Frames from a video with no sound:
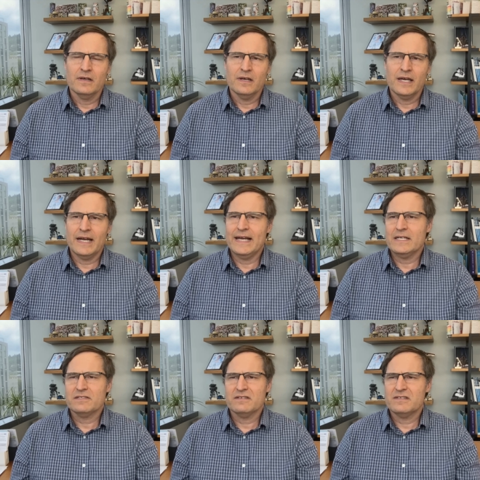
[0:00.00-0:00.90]
And I
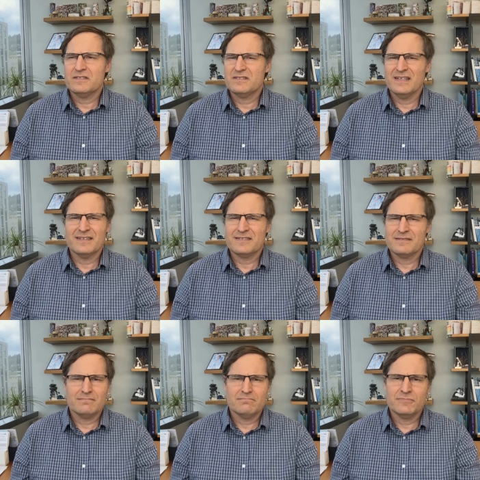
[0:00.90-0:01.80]
actually just think it's
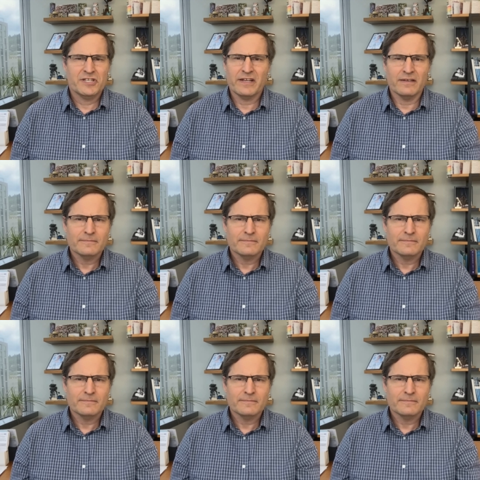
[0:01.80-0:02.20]
shitty.